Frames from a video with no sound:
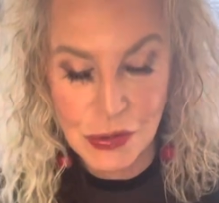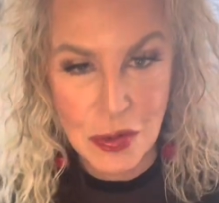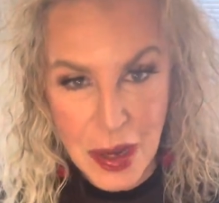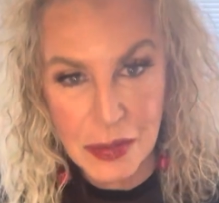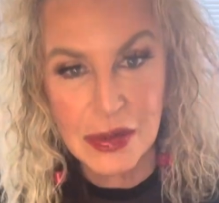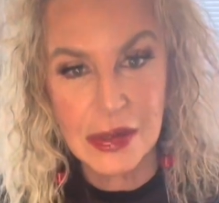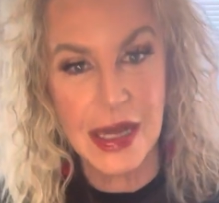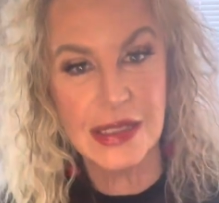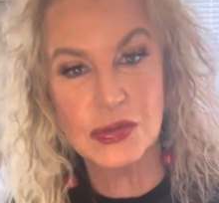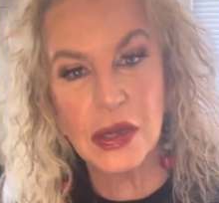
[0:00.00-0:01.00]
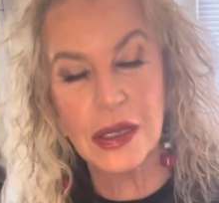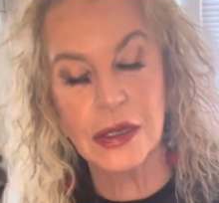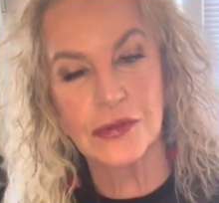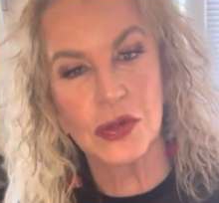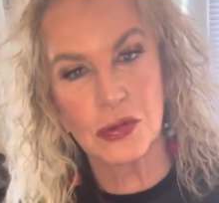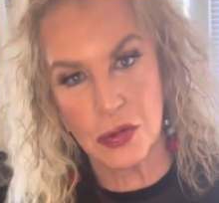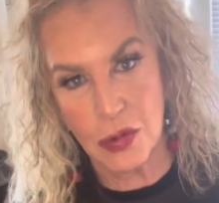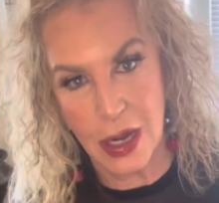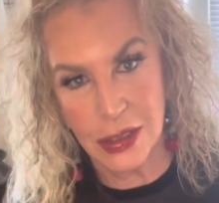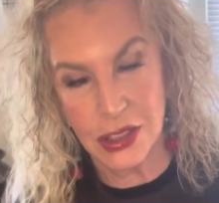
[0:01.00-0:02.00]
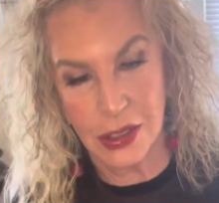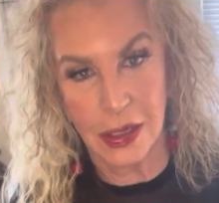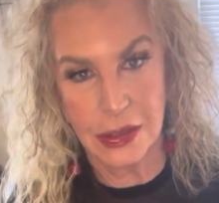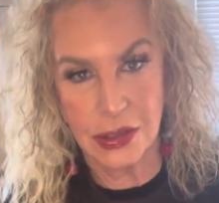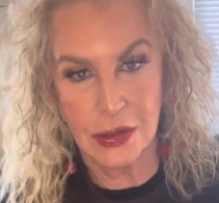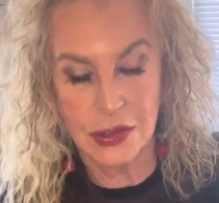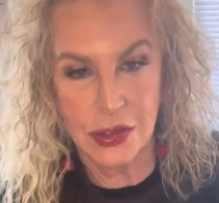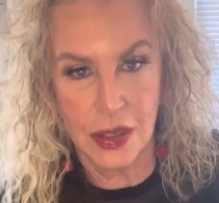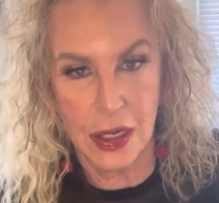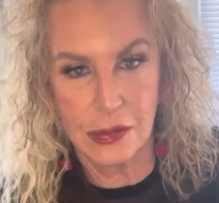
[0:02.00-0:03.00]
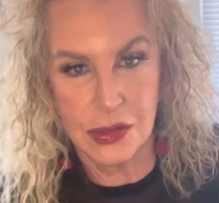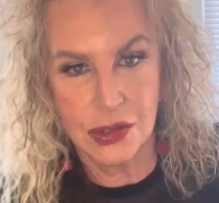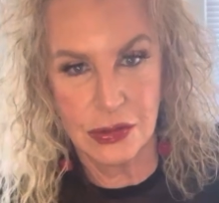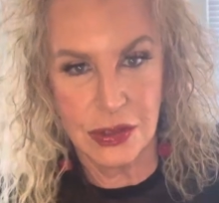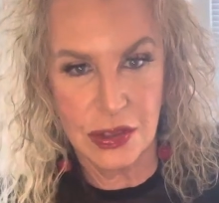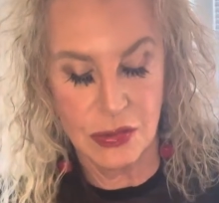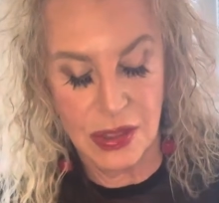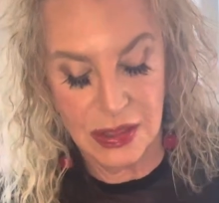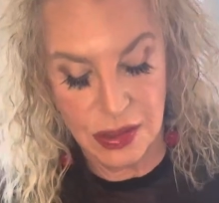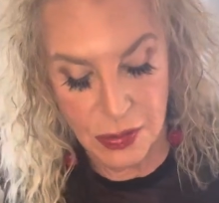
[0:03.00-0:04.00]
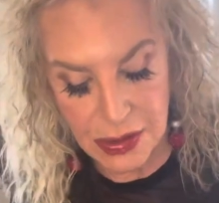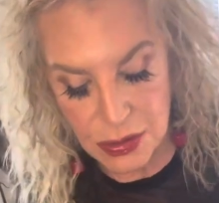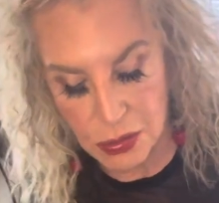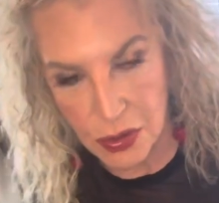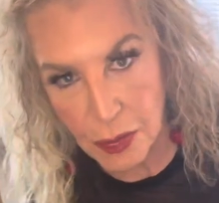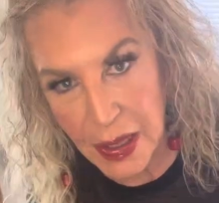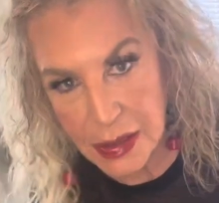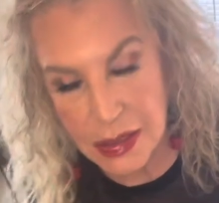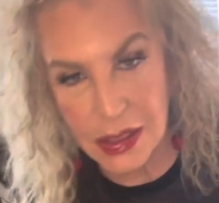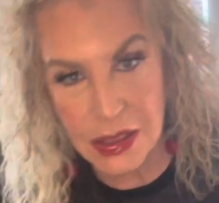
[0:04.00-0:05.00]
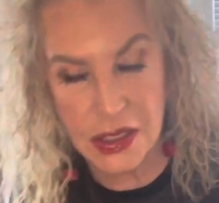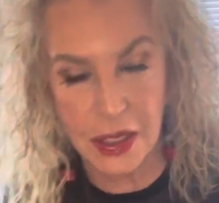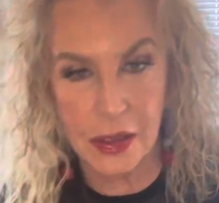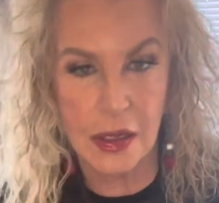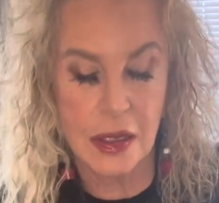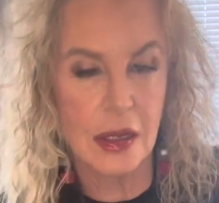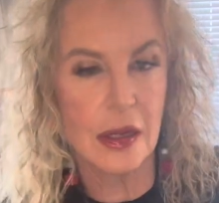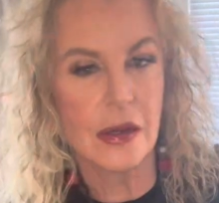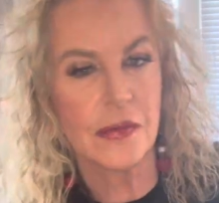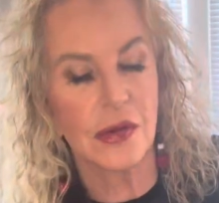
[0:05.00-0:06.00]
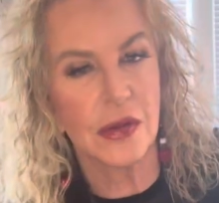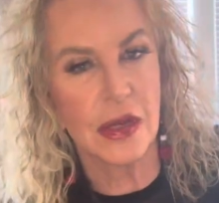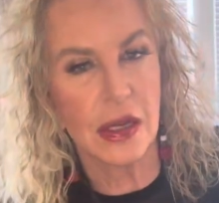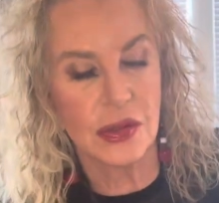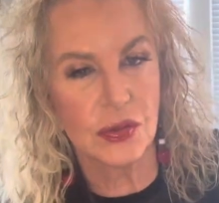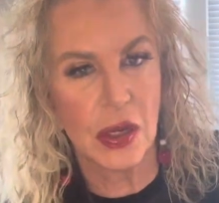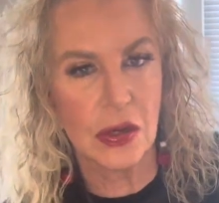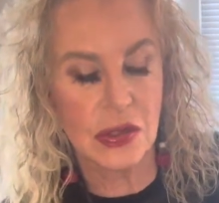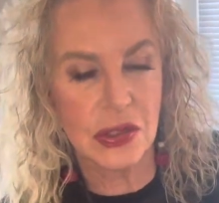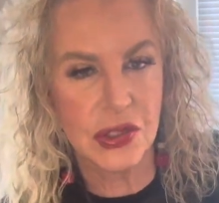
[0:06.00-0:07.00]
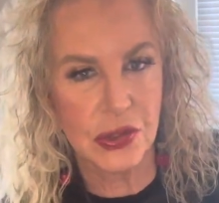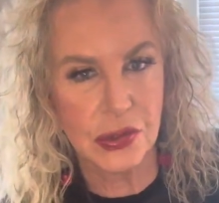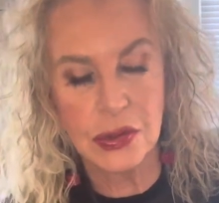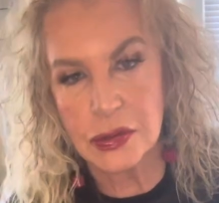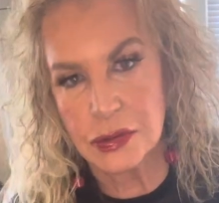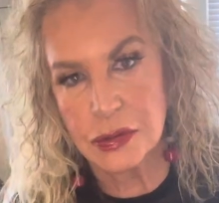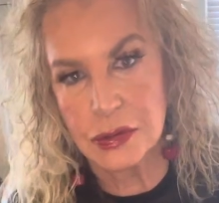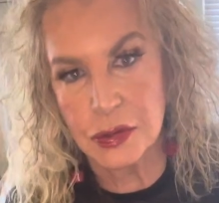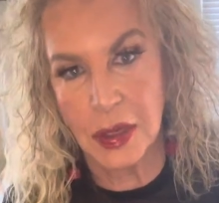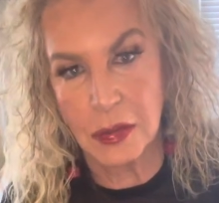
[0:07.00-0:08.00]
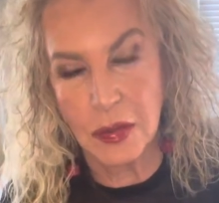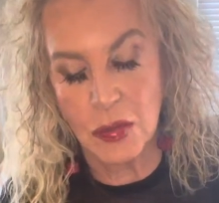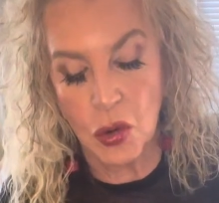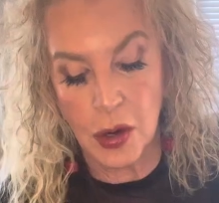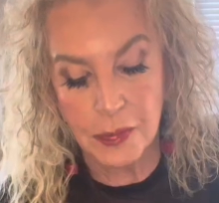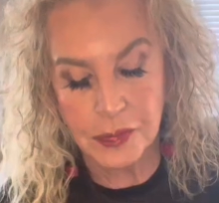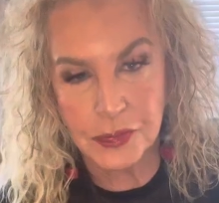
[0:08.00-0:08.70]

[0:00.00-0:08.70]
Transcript: remember last week, if you were watching, I told you that I was doing some recipes with Benedictine for the next week or two, or maybe more.